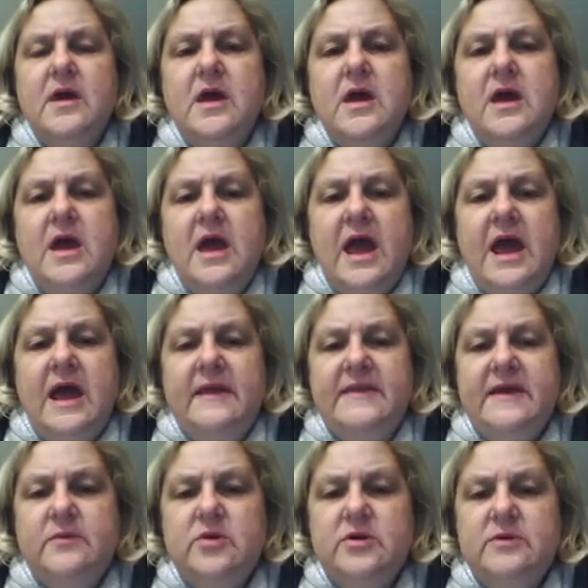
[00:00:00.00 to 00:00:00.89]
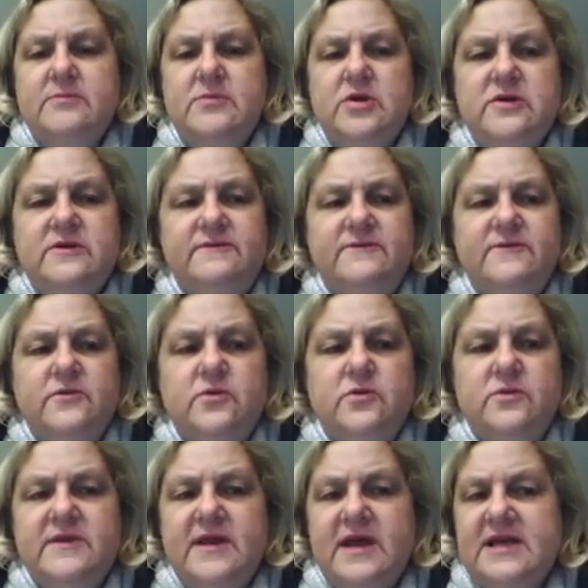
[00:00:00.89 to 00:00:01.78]
And then we'll move
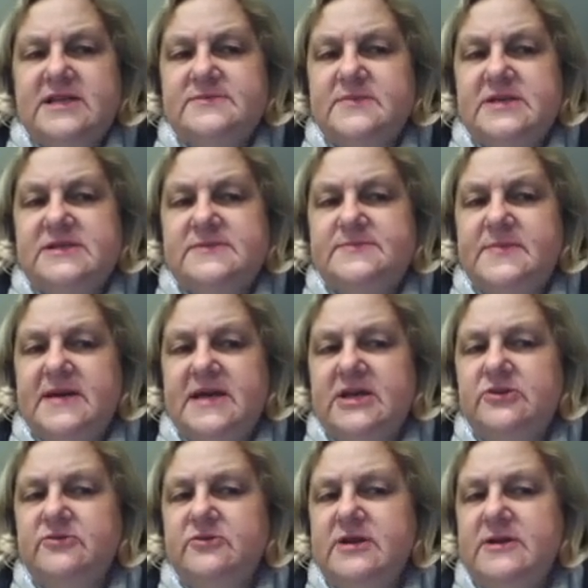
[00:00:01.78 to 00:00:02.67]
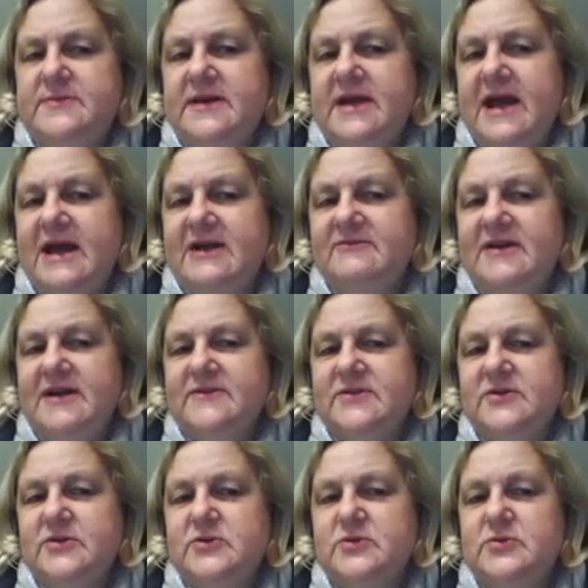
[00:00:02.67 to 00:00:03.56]
forward. There's Miss B creeping out round the
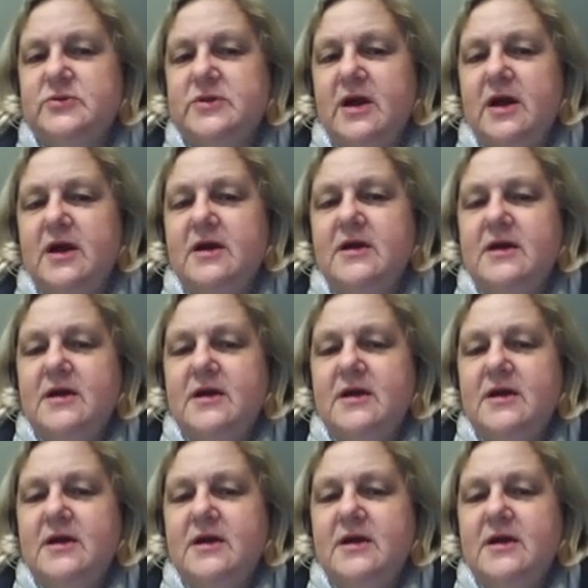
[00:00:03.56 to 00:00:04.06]
corner.